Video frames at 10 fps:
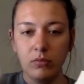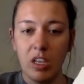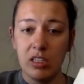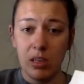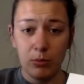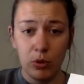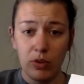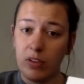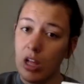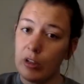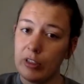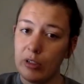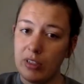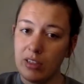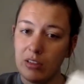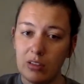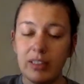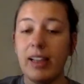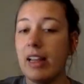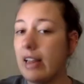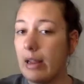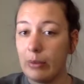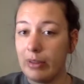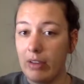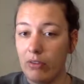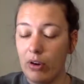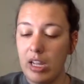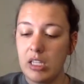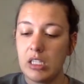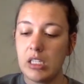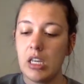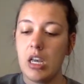some sort of coloring utensils. Again, I only have crayons.